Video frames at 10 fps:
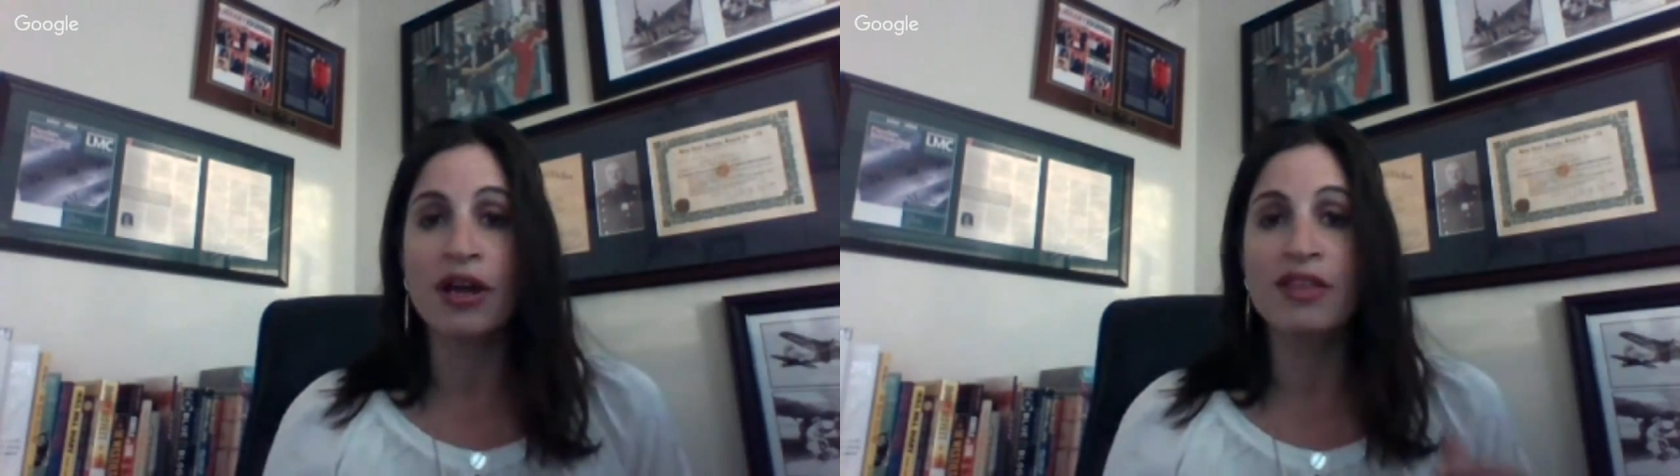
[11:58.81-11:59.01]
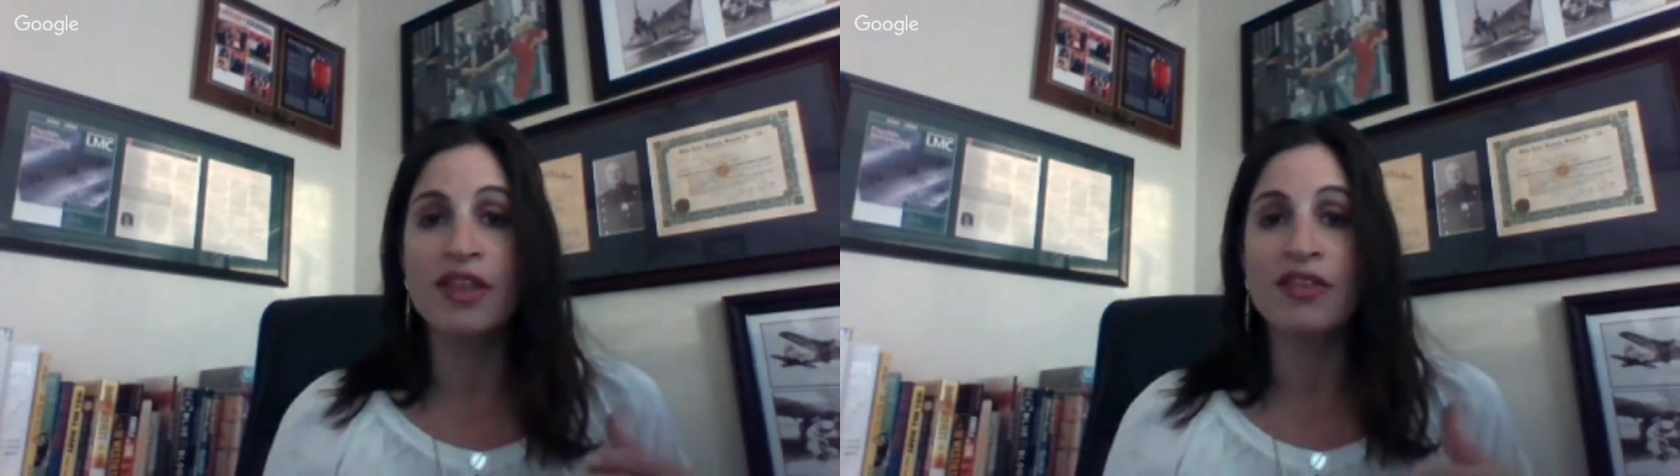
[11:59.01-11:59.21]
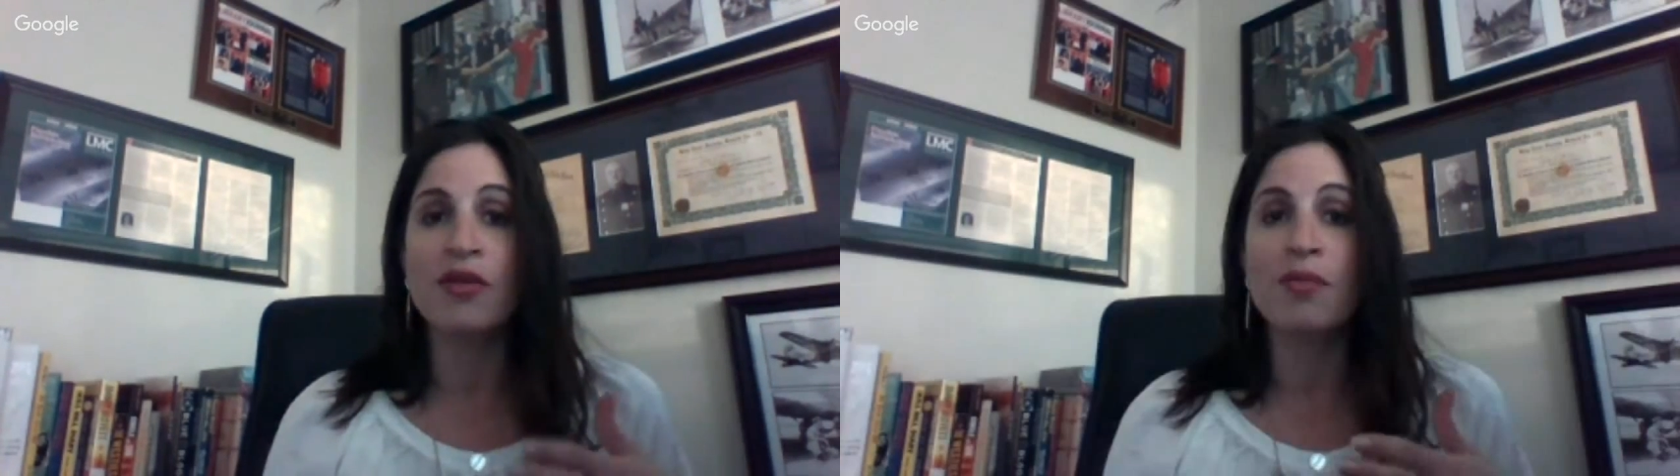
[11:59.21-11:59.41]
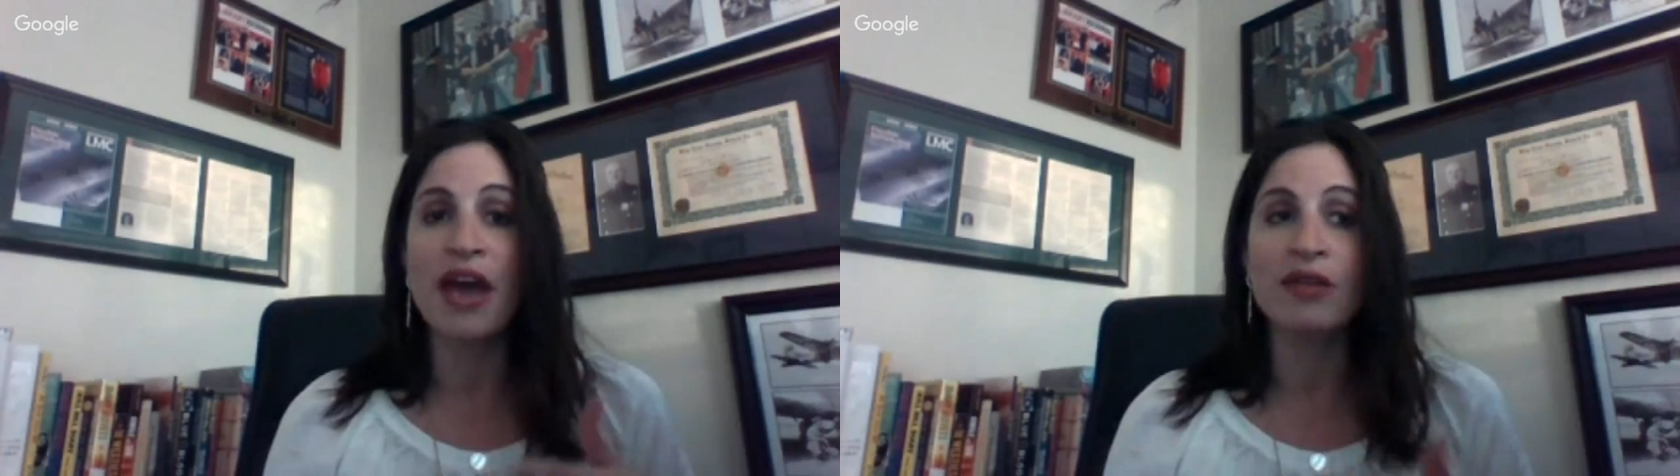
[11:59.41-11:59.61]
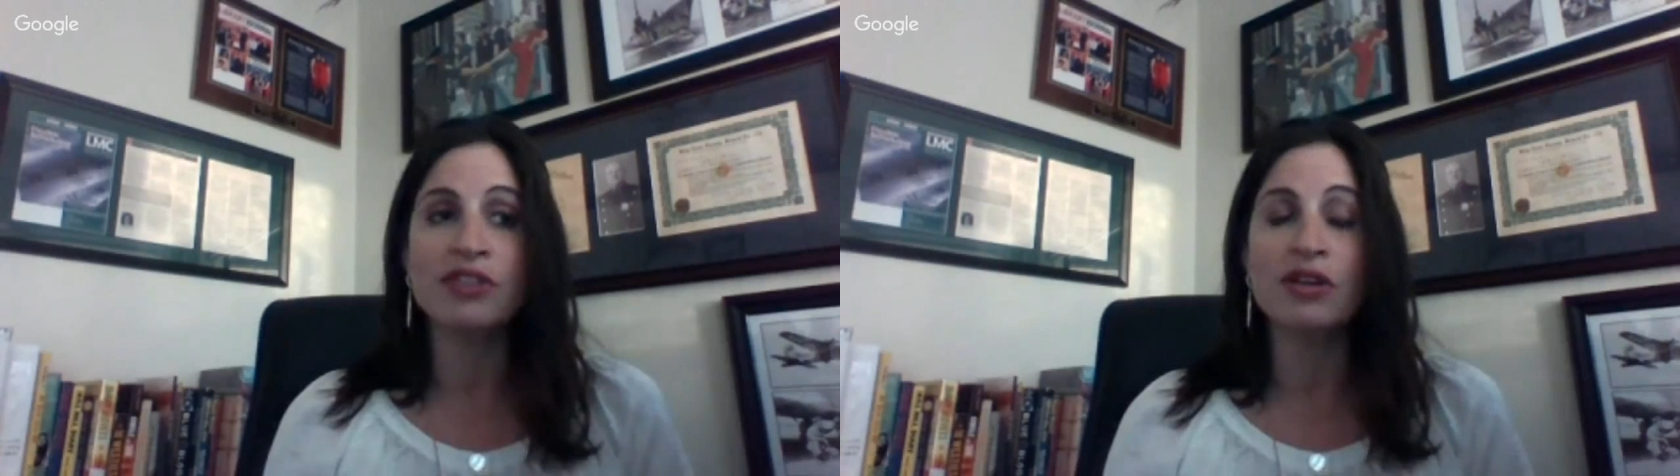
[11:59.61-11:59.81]
in that they're
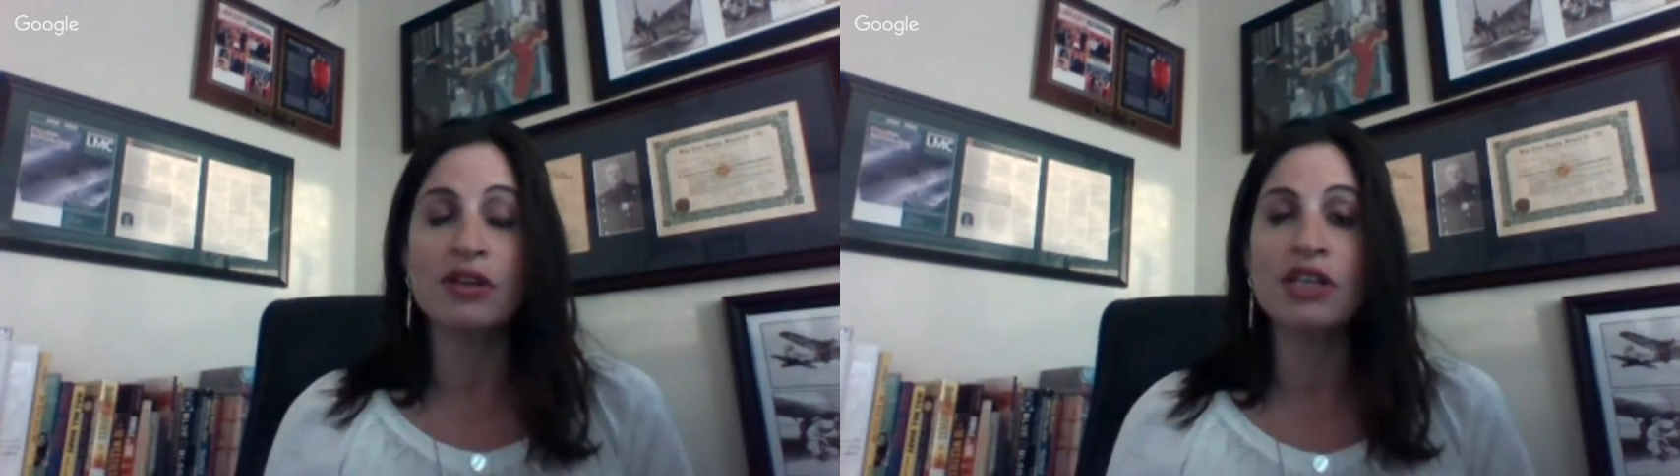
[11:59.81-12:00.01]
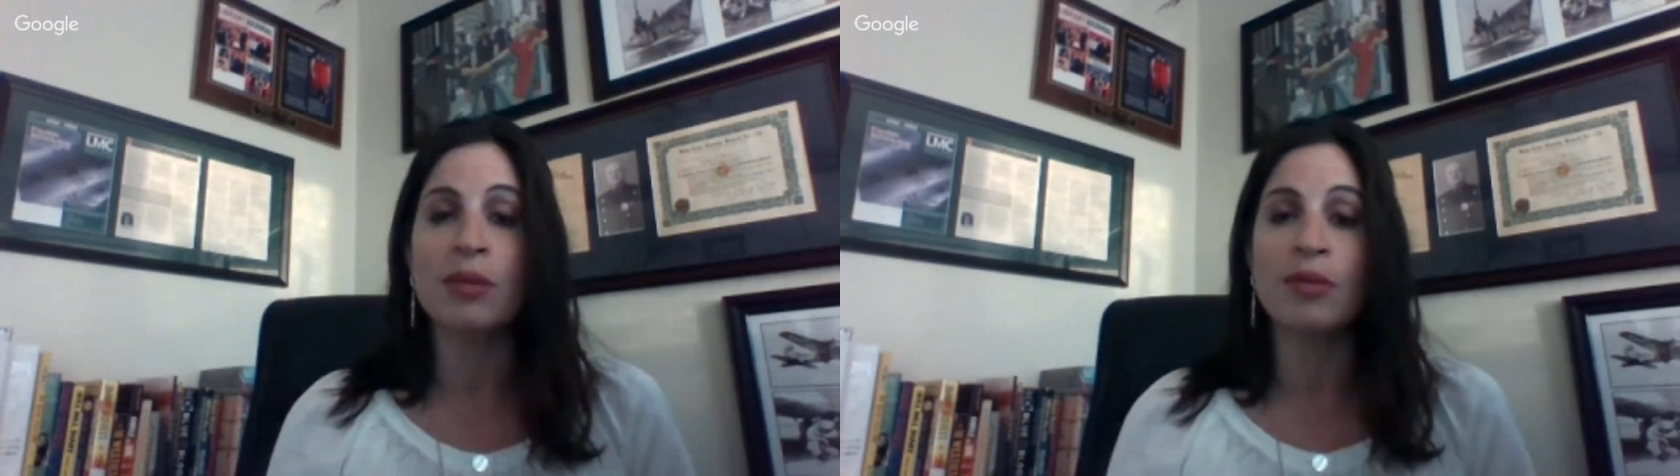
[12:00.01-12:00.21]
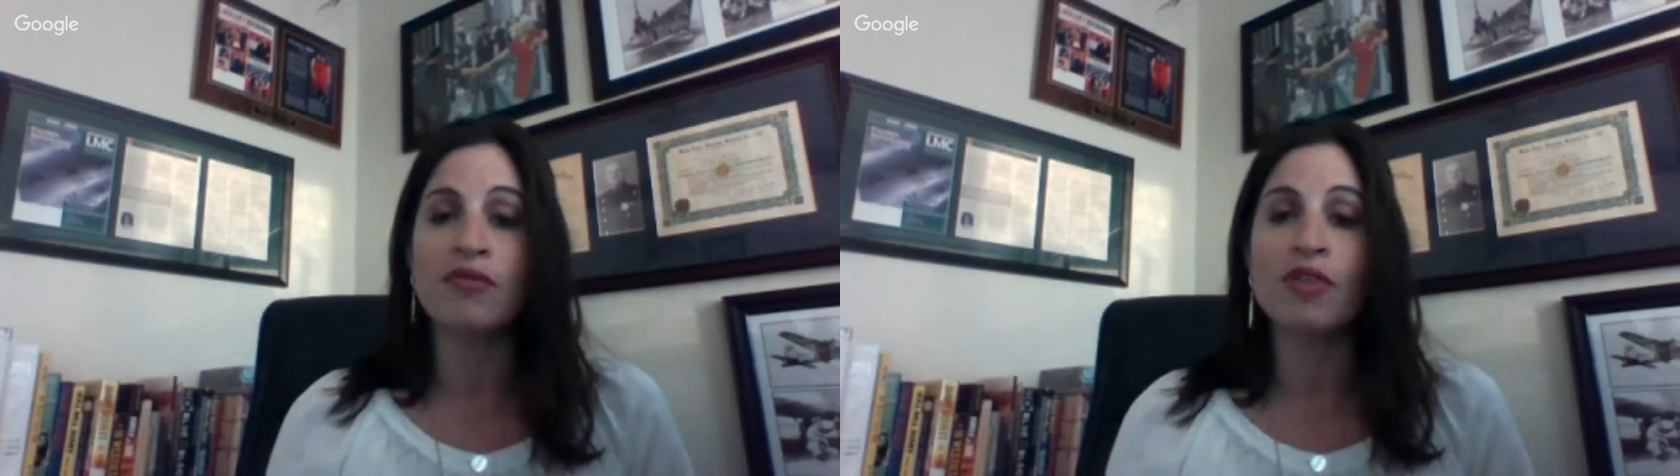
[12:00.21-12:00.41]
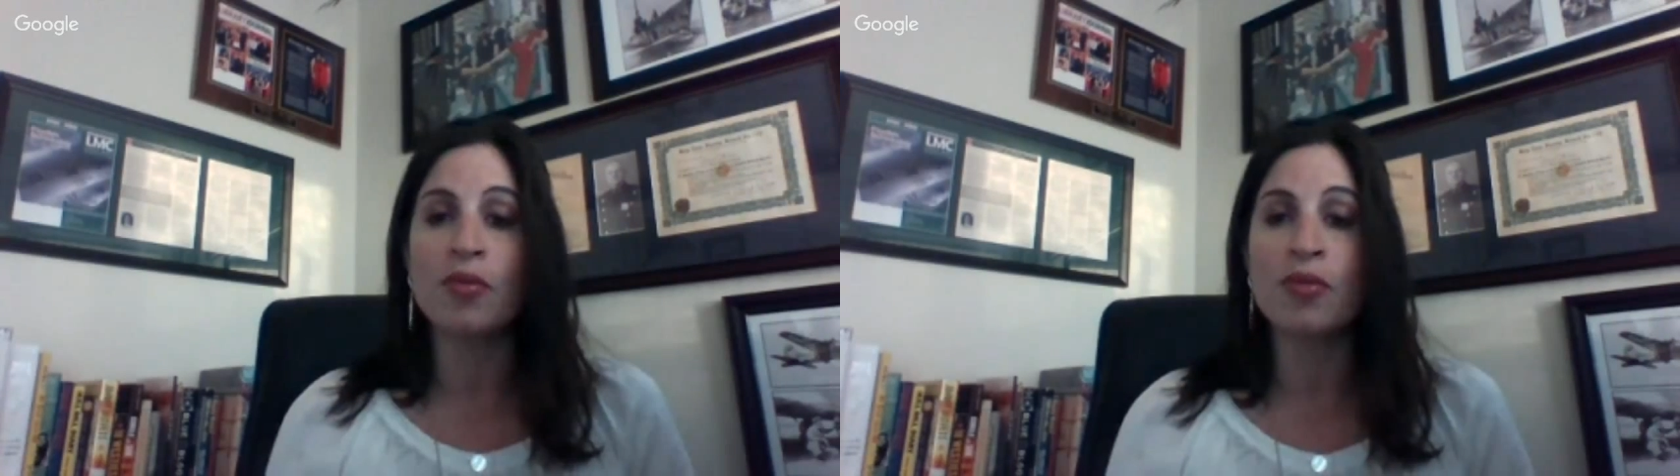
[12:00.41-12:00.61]
mounted on top of low